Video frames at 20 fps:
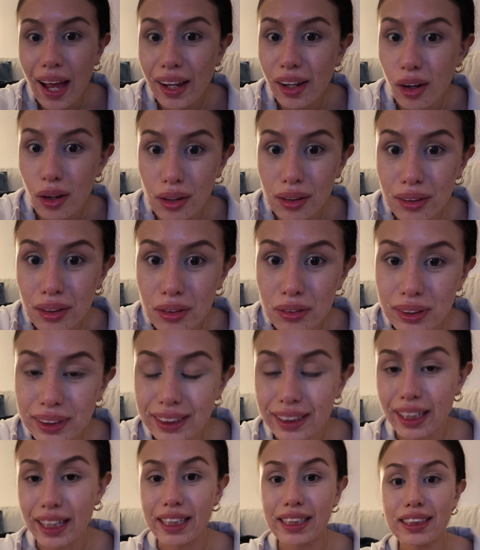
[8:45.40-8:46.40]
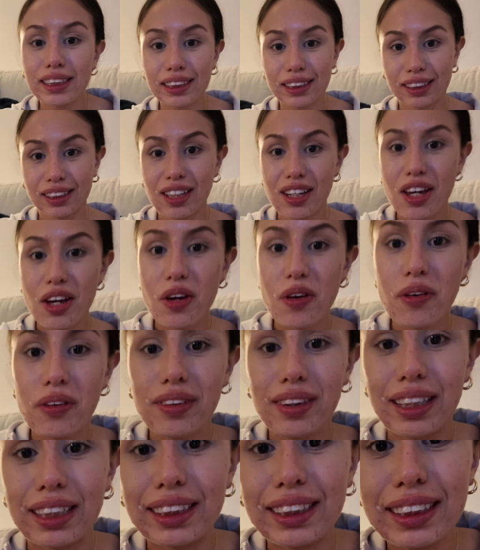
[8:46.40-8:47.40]
I got a little slice.
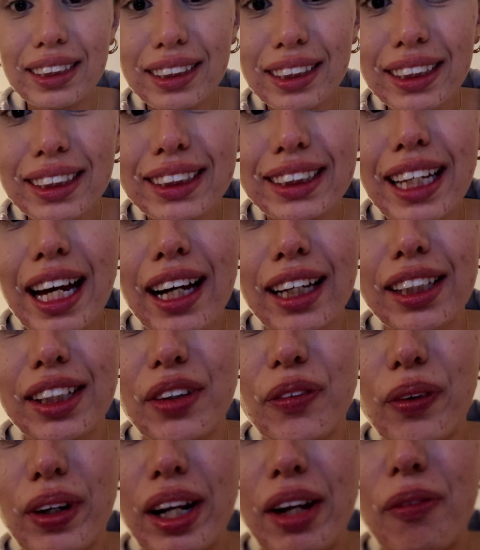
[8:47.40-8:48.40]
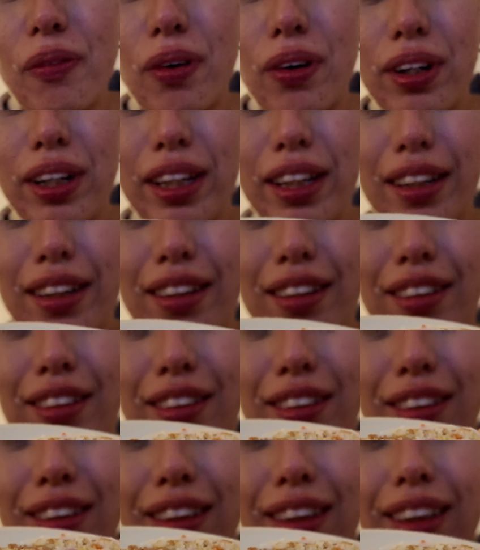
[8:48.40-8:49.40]
This is exactly what I wanted.
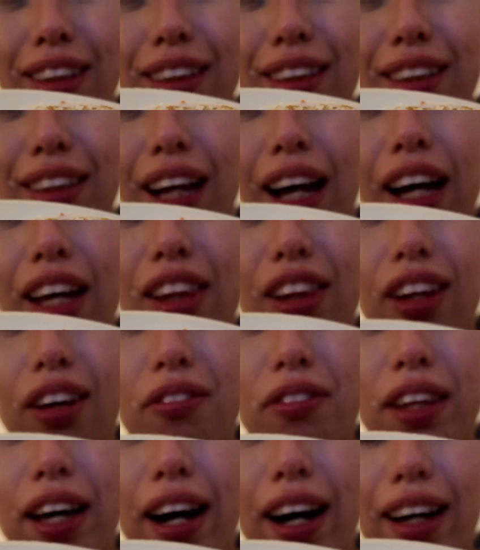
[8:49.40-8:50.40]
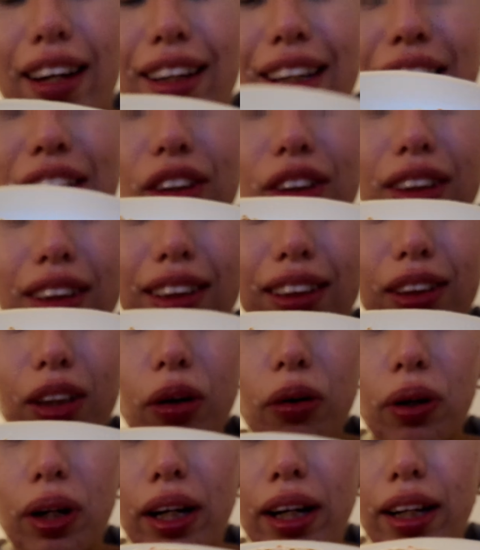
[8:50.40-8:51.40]
I love that. It looks
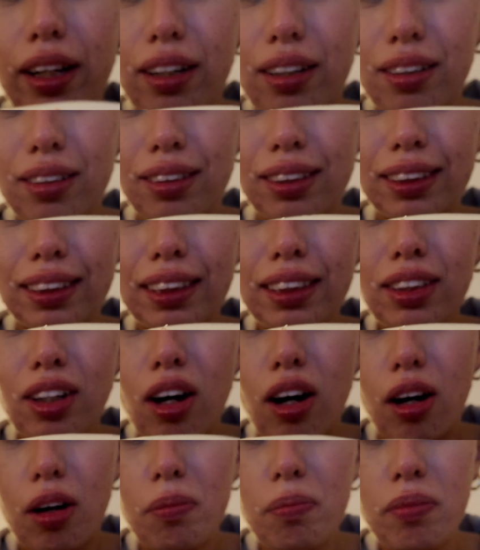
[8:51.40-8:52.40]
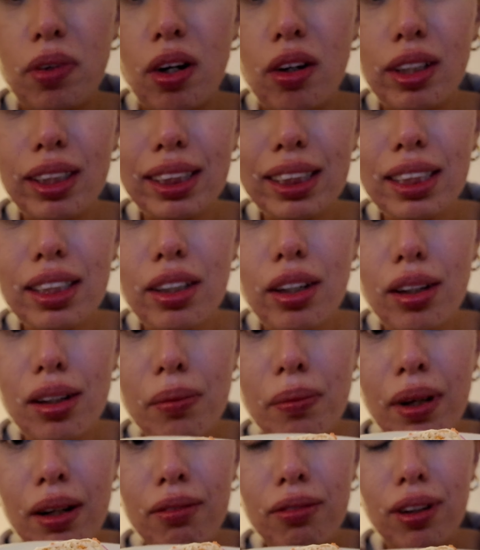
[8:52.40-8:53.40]
so good. This is the top. Honestly, good
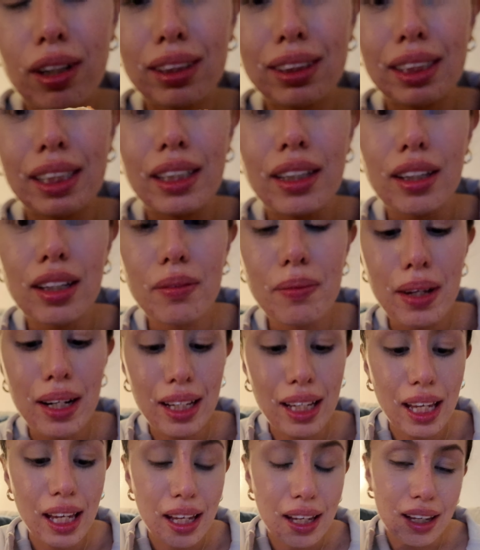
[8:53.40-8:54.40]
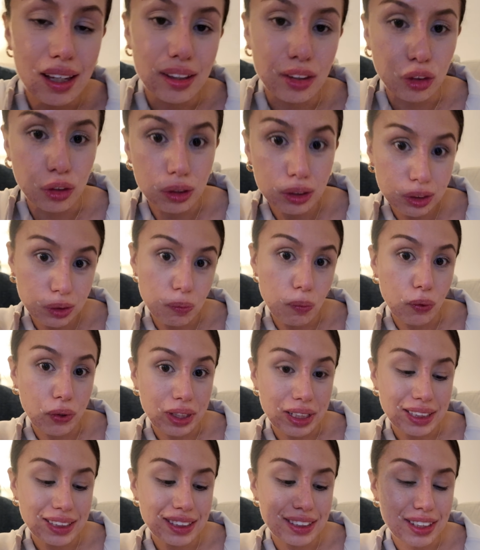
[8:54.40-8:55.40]
amount of frosting, good amount of cake. It looks
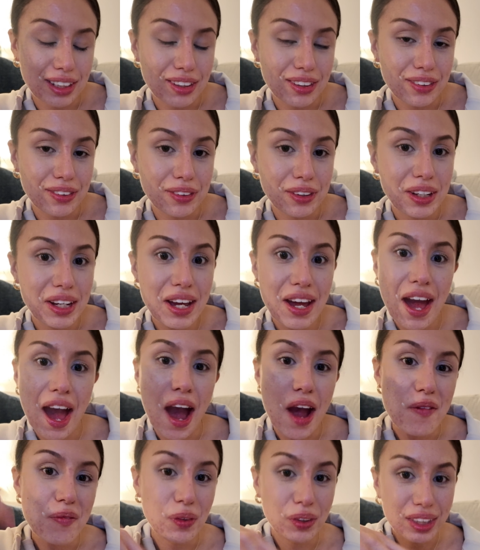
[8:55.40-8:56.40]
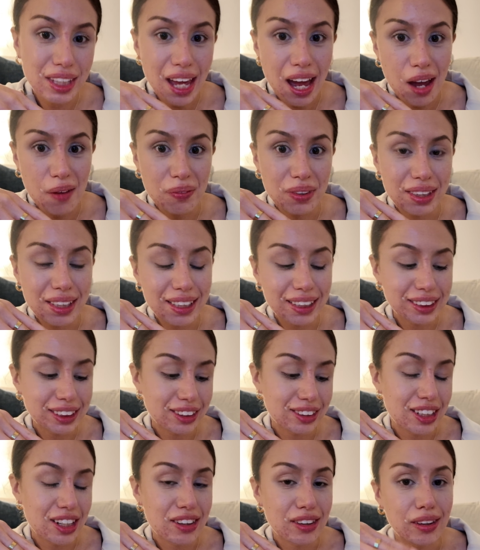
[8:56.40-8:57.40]
moist, so I'm really happy that it
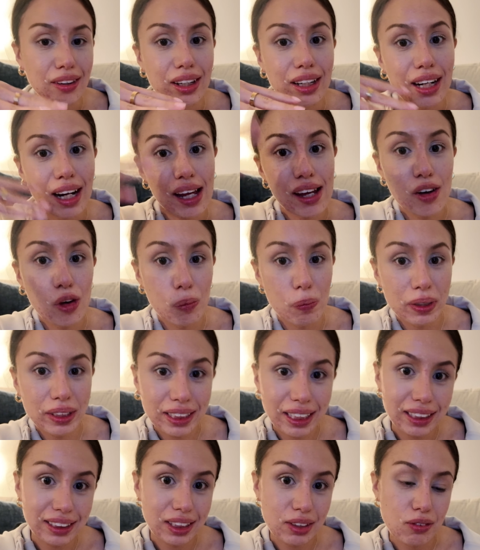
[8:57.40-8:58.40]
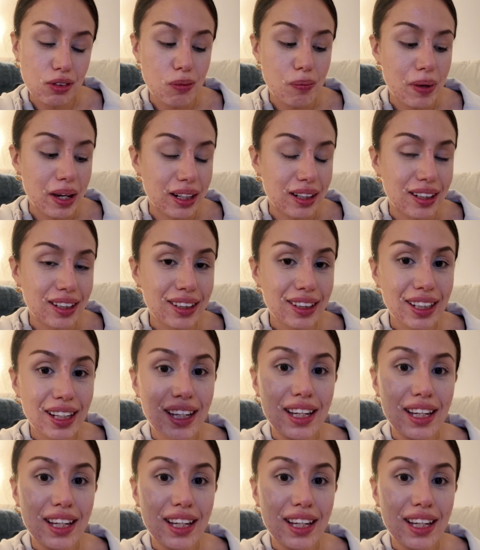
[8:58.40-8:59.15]
turned out good, and I hope it tastes even better.